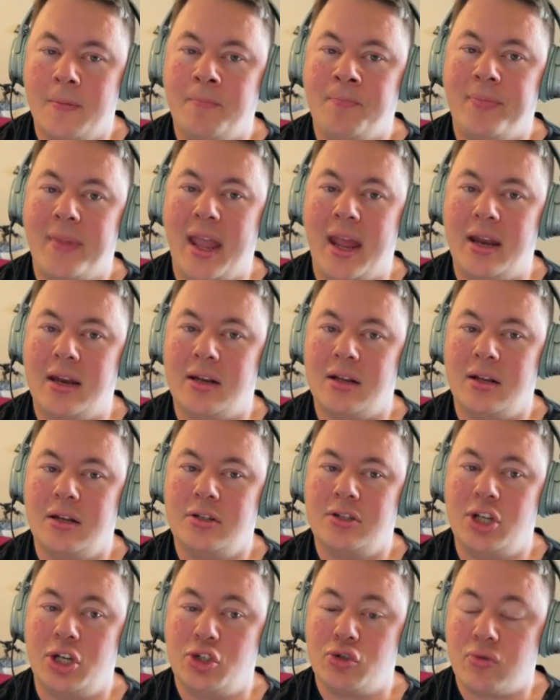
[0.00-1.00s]
and
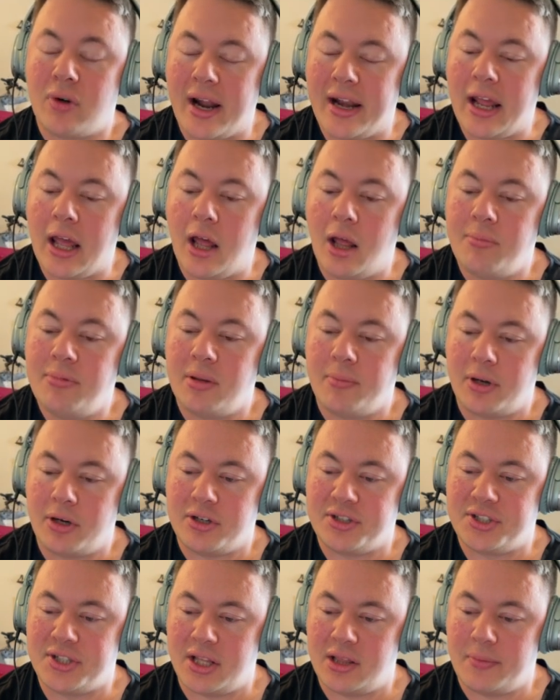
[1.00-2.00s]
to try to help them
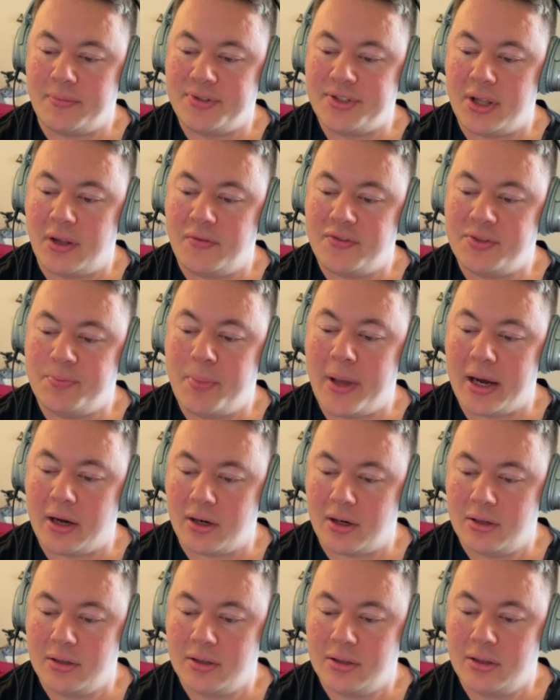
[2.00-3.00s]
understand themselves
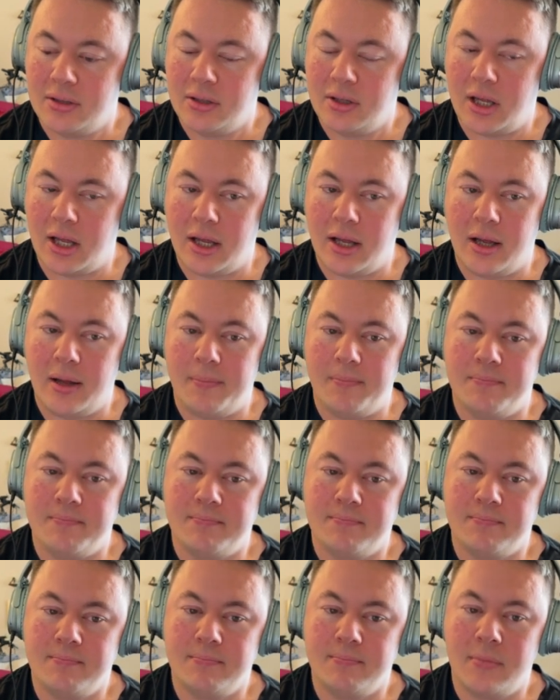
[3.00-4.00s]
better.
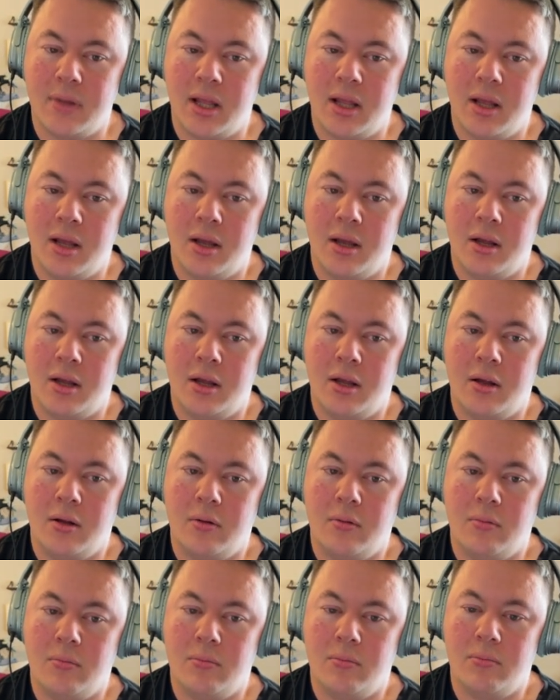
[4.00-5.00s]

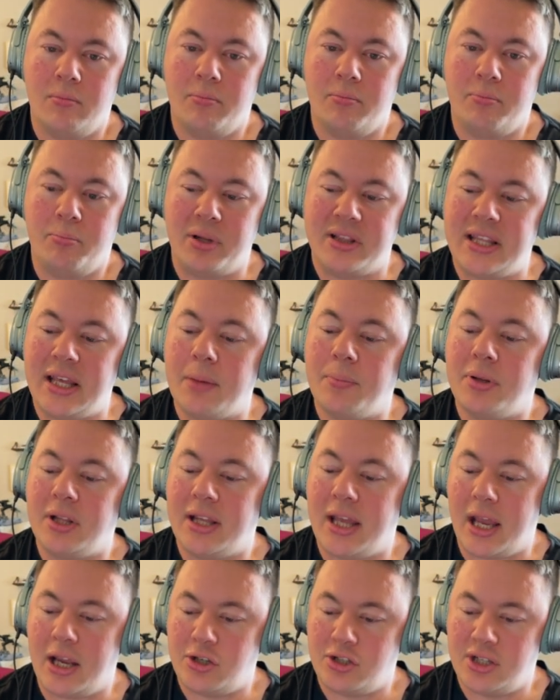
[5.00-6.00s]
But the
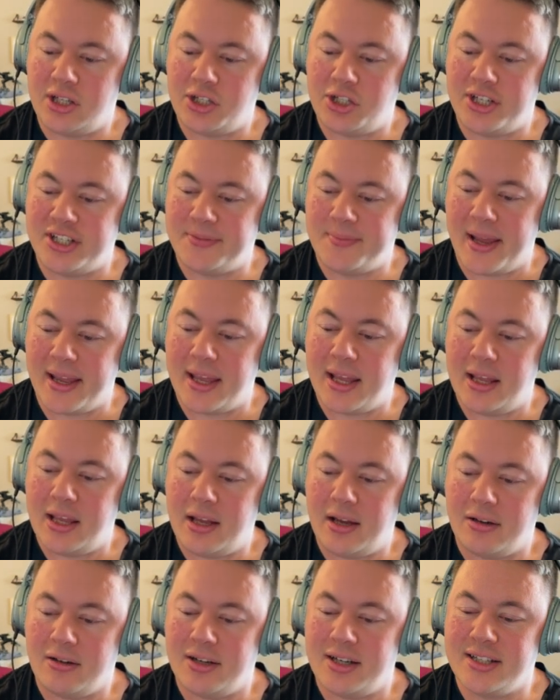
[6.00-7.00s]
implication that she's making
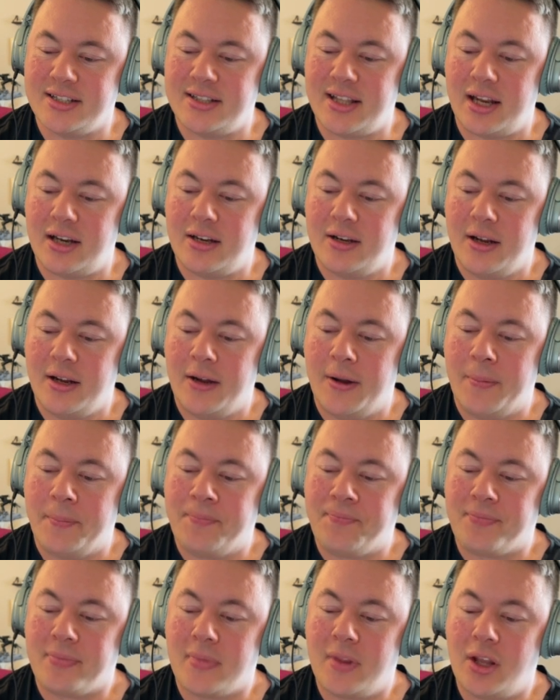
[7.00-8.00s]
here is that
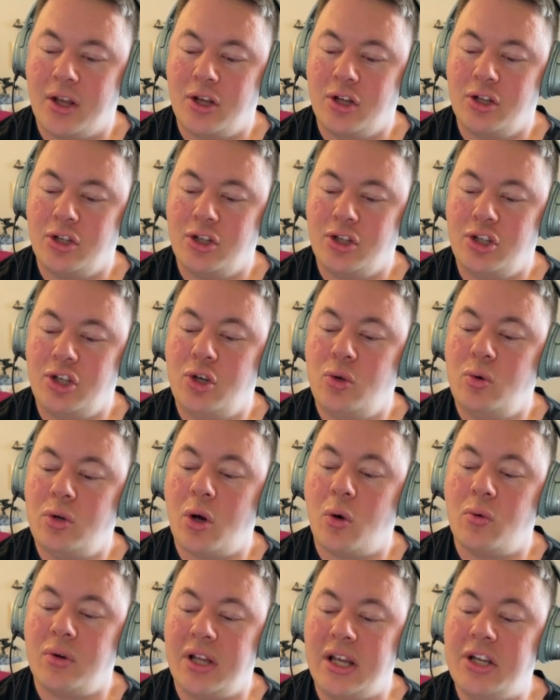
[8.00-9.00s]
you
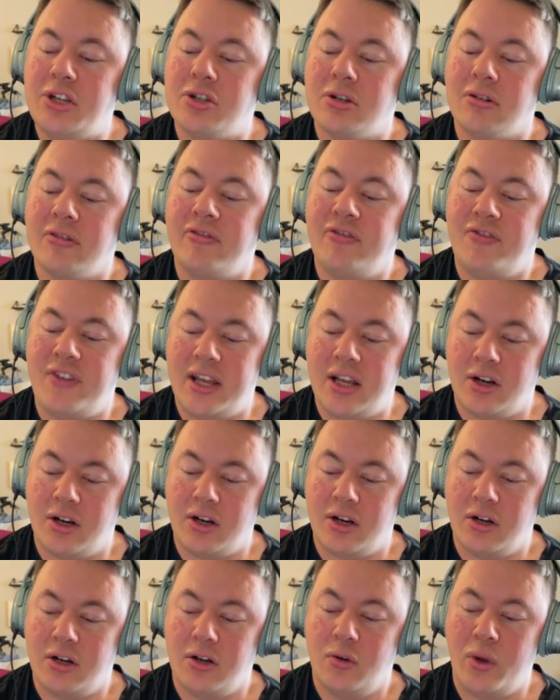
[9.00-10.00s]
don't
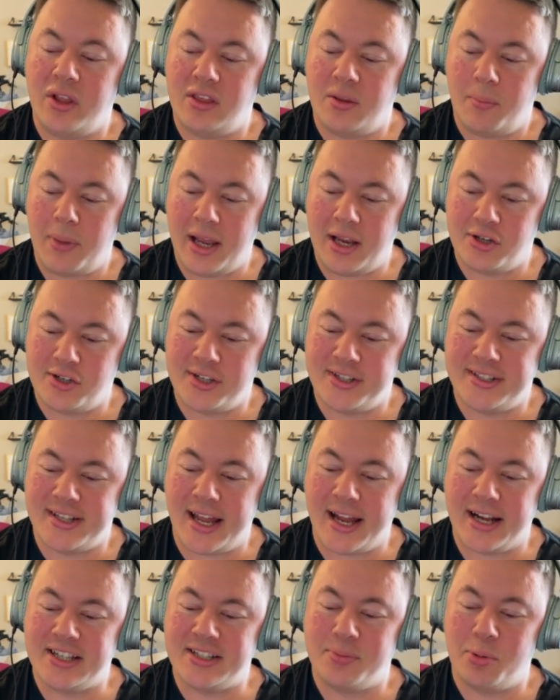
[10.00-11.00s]
interfere with the patient's
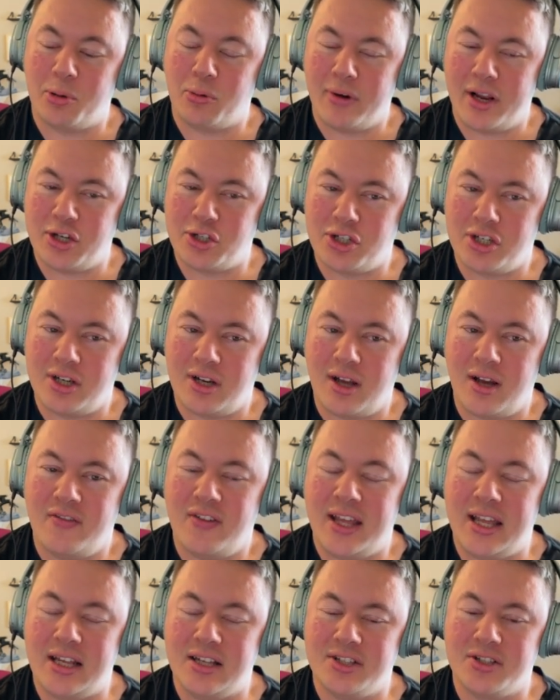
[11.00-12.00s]
exploration of
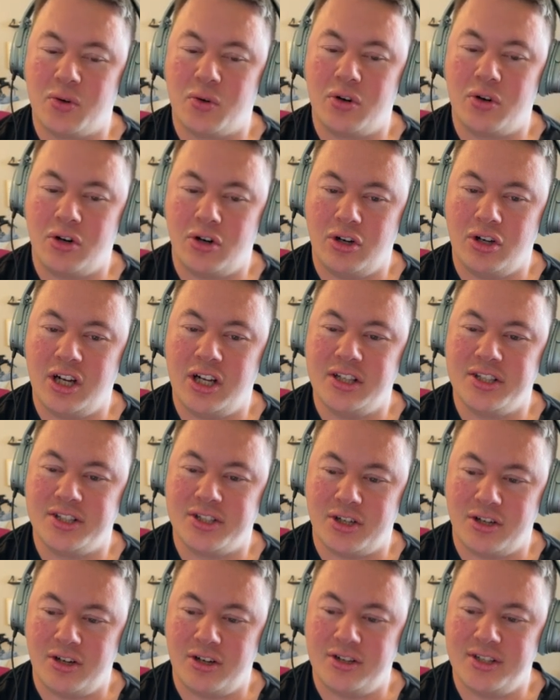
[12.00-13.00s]
his or her
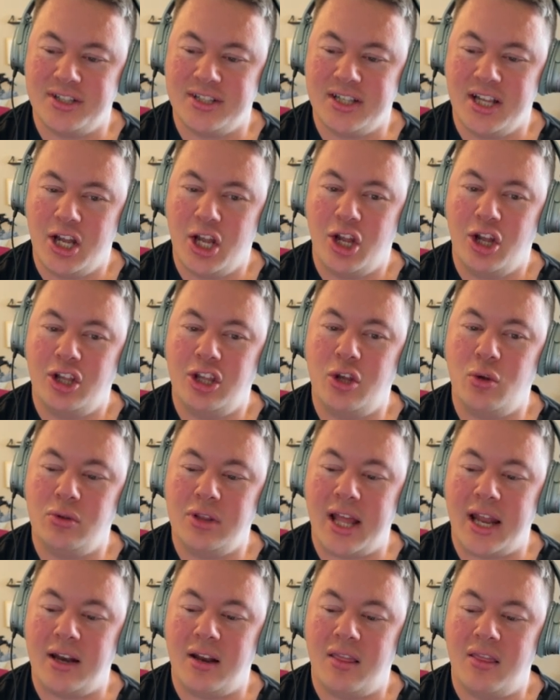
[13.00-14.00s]
concerns. You
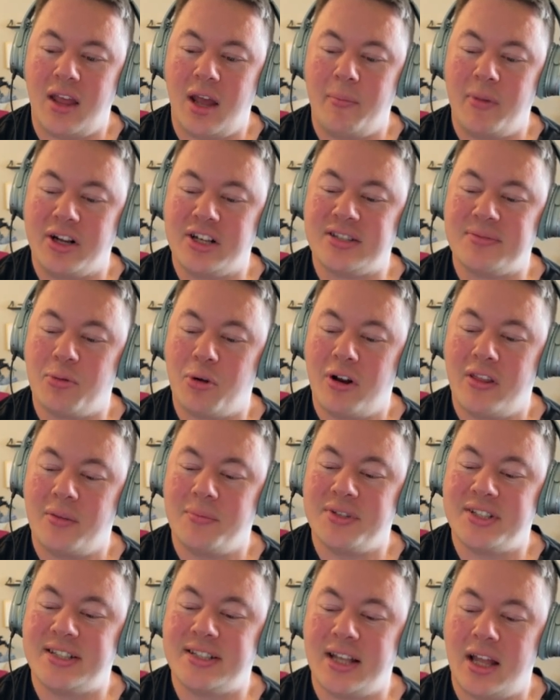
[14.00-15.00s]
let them explore
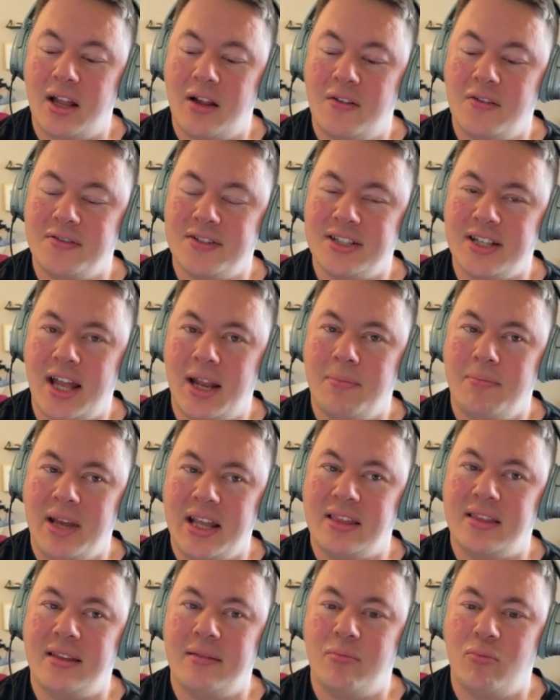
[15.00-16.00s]
themselves and
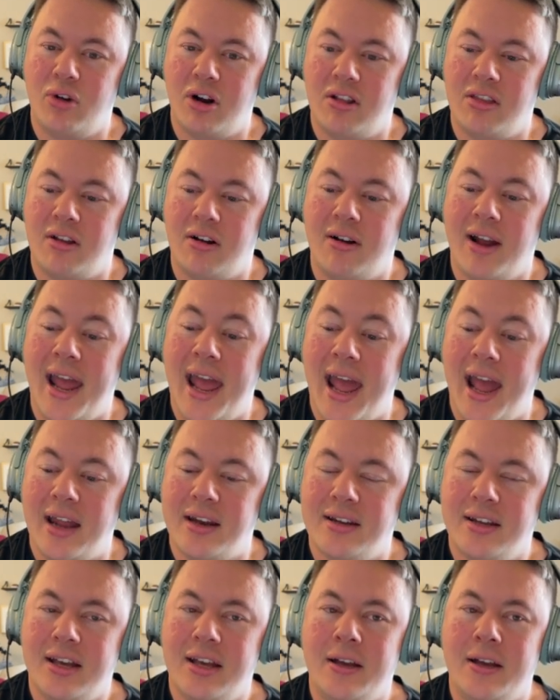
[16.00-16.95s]
meet them where they're at.